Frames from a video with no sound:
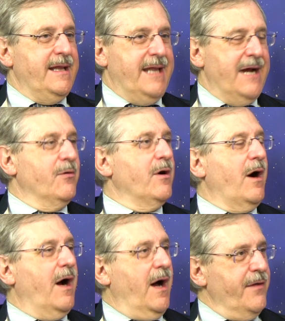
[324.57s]
There were
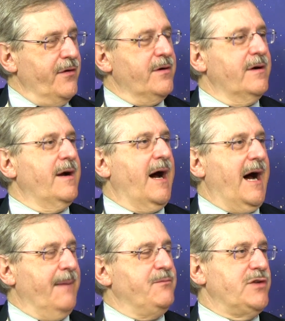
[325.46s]
other
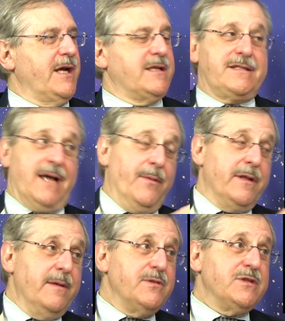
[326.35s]
objects, some
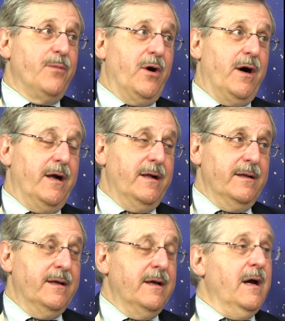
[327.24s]
of them
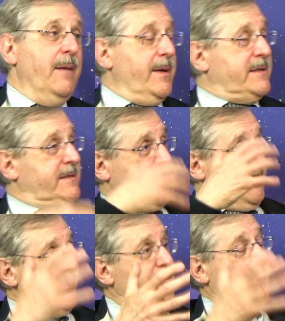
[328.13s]
small, but
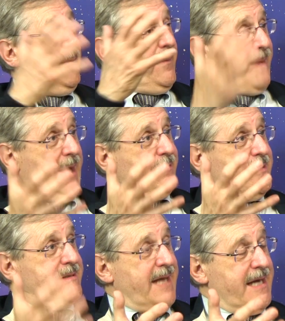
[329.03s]
some of them about
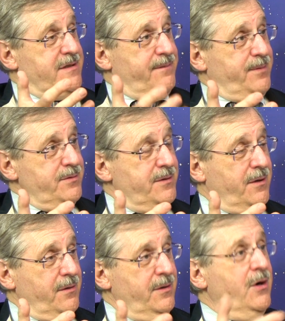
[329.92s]
the size of
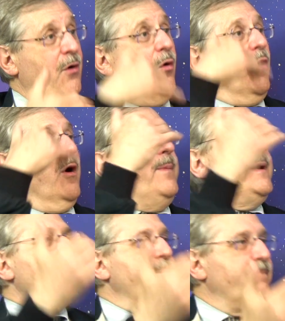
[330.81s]
Pluto,
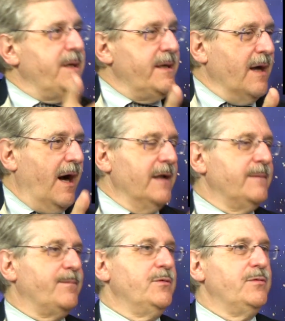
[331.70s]
orbiting
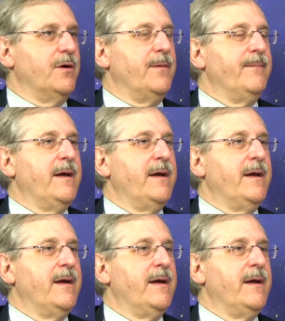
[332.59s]
beyond Pluto.